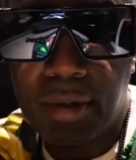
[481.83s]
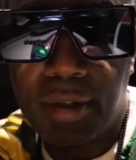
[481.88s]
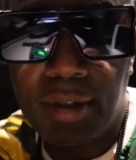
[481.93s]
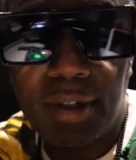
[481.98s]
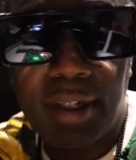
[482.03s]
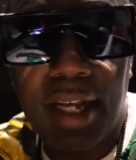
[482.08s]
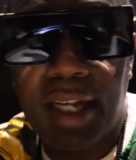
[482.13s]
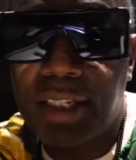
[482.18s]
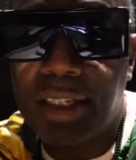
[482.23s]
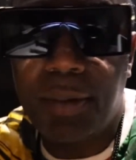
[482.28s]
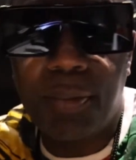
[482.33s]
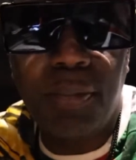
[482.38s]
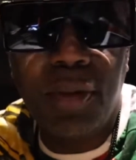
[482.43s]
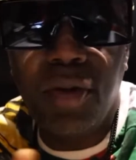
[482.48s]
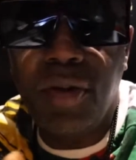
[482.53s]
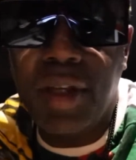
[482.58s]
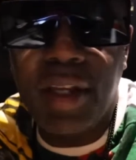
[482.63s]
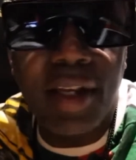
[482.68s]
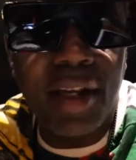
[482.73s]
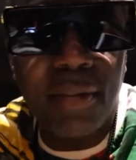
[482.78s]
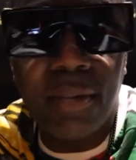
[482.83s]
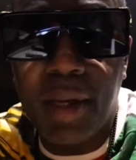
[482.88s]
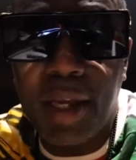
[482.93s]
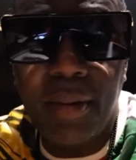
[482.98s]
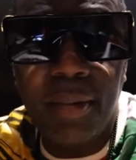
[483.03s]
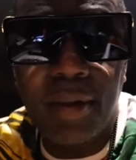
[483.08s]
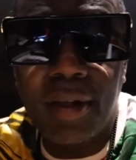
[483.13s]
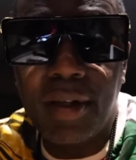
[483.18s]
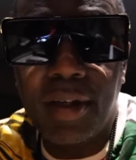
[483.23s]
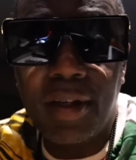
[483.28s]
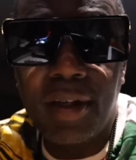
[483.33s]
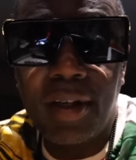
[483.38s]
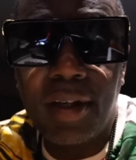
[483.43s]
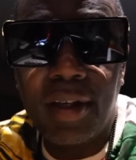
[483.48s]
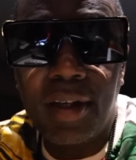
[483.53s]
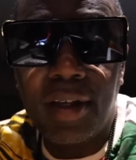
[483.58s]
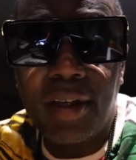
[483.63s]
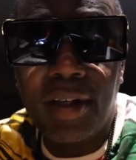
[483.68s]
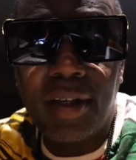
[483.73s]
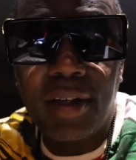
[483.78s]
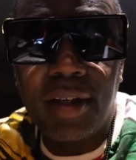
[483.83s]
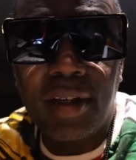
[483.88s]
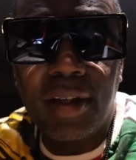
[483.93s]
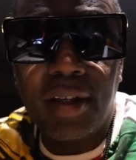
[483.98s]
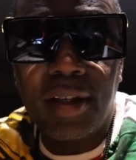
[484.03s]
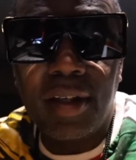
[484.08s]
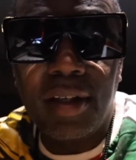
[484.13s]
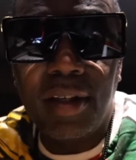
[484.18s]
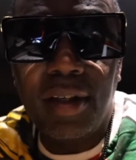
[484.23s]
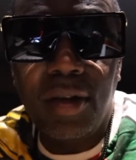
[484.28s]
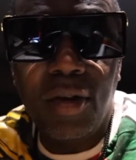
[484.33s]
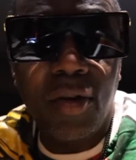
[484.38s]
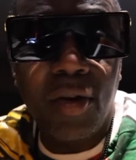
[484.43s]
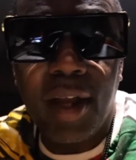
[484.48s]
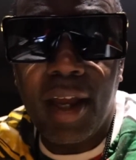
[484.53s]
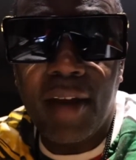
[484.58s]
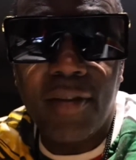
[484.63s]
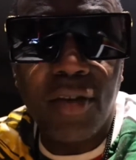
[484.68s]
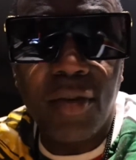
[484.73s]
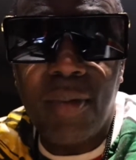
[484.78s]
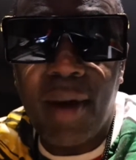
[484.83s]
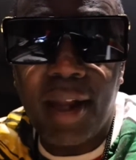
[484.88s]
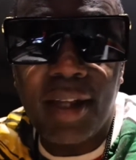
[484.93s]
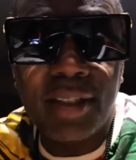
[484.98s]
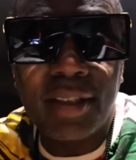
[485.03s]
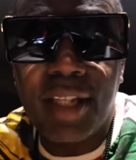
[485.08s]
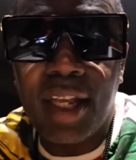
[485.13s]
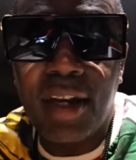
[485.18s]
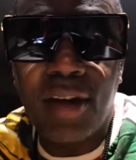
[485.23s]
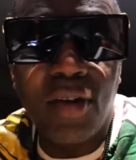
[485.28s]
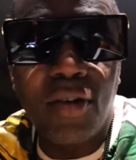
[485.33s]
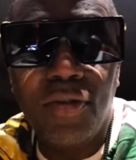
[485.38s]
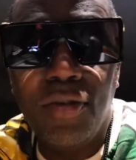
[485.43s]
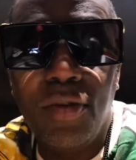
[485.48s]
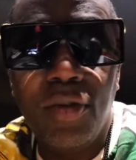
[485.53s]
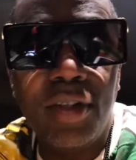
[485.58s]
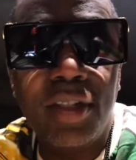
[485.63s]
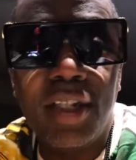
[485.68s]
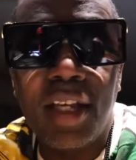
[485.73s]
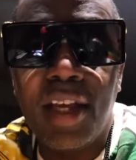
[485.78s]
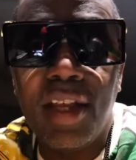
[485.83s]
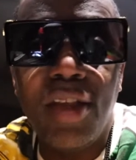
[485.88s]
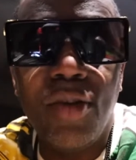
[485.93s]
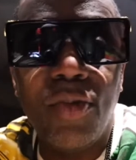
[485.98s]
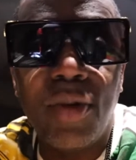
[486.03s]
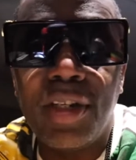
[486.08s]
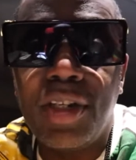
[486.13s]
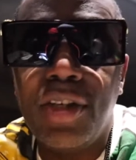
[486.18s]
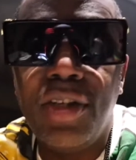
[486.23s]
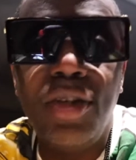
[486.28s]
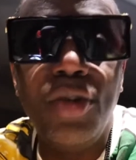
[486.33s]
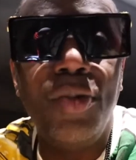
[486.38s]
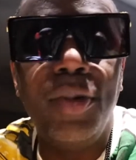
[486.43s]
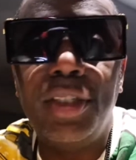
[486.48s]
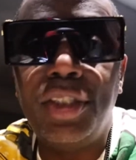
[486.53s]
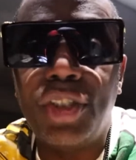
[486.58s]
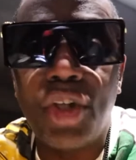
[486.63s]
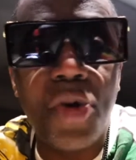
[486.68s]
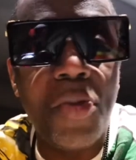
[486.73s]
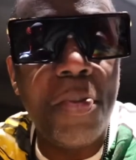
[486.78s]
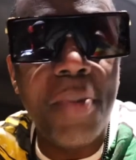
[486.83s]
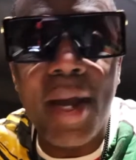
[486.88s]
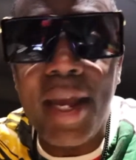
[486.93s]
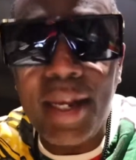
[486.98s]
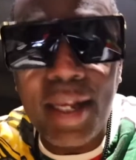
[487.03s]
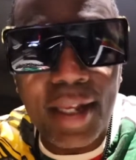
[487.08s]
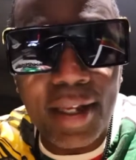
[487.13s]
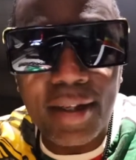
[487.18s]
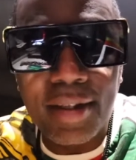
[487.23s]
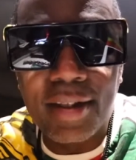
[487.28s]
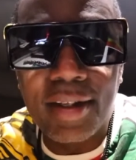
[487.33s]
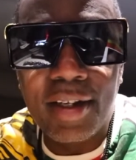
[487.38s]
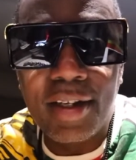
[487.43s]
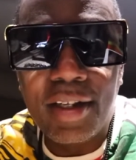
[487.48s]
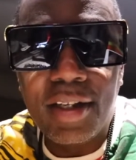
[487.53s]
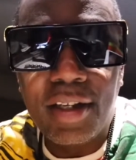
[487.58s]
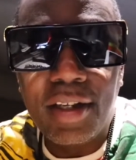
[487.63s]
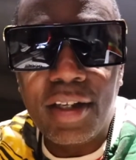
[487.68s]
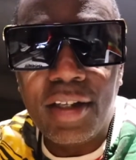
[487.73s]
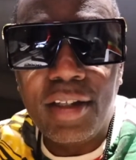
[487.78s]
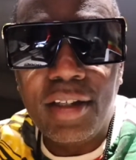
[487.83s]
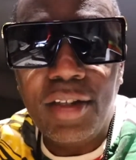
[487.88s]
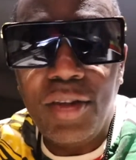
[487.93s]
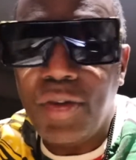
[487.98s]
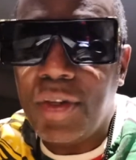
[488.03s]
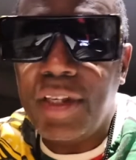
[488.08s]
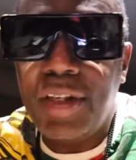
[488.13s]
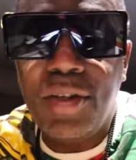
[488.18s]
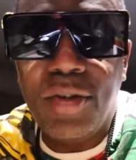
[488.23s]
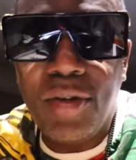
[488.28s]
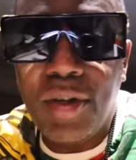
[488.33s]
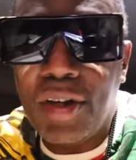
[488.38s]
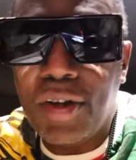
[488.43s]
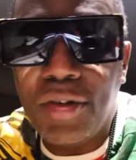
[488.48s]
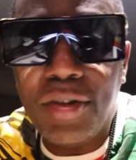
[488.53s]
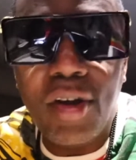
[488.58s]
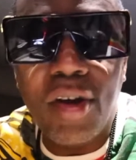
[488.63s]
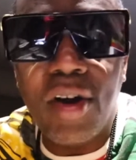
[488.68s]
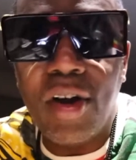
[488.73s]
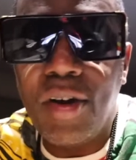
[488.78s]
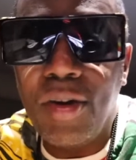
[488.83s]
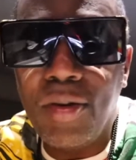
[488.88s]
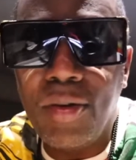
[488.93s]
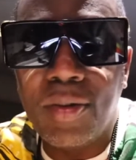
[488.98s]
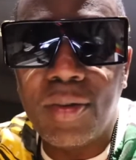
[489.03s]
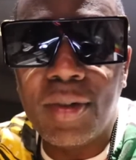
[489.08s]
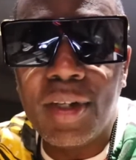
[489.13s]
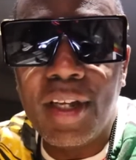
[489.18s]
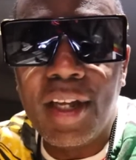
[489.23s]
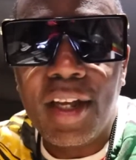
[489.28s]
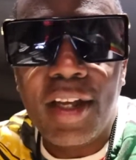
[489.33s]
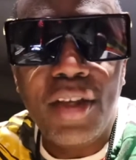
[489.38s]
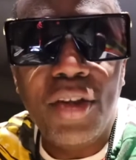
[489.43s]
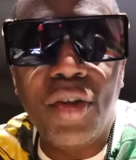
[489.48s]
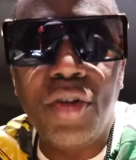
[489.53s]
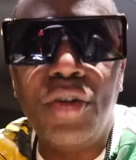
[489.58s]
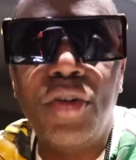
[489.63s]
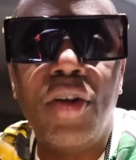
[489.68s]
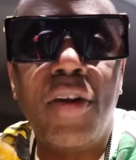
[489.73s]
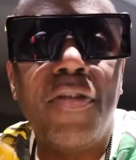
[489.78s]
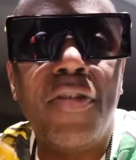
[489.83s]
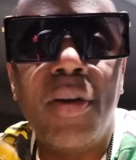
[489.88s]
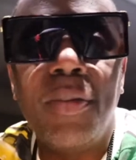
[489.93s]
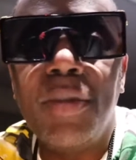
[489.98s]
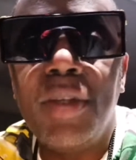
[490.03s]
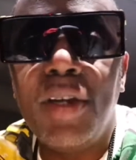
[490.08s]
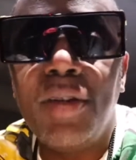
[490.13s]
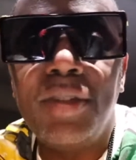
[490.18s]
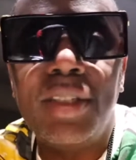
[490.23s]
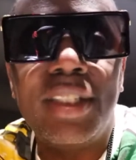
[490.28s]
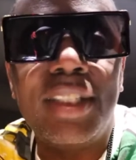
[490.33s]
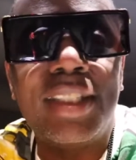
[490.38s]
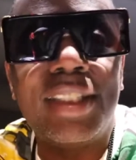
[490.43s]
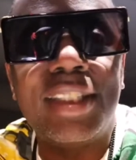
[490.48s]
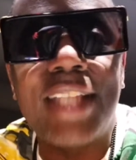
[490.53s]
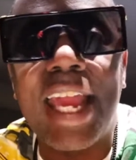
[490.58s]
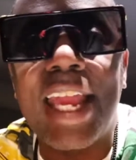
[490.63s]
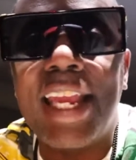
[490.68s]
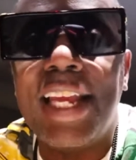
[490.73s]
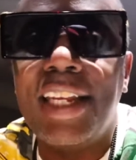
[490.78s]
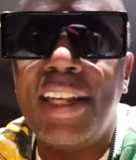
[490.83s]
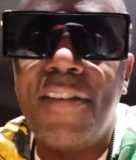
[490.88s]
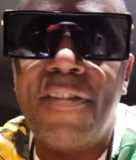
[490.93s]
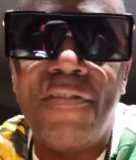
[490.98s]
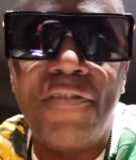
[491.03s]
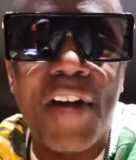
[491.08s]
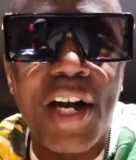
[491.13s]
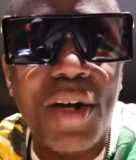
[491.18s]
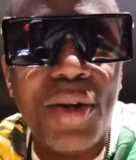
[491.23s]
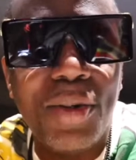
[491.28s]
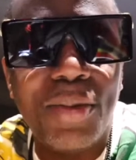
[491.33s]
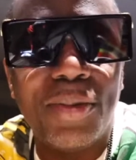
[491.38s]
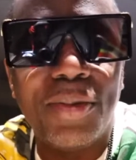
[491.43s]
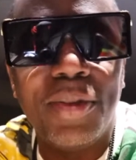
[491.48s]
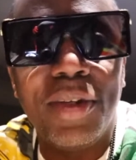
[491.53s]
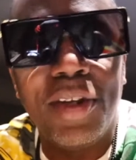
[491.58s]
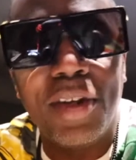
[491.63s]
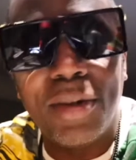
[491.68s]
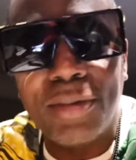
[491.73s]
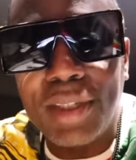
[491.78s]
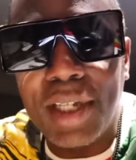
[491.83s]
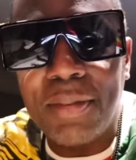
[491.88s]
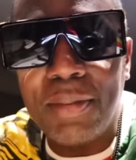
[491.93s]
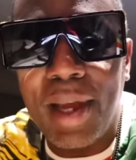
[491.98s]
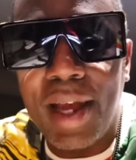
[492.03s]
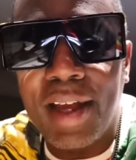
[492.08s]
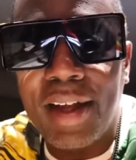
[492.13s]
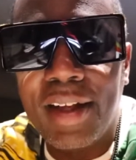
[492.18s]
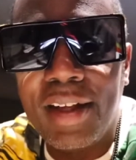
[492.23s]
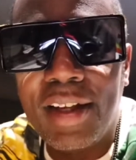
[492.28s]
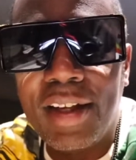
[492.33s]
That's the beauty in it, baby. You don't have nobody standing over you to tell you what to do with your money. You can do it on your own. You can do it from your cellular phone. You know what I'm talking about?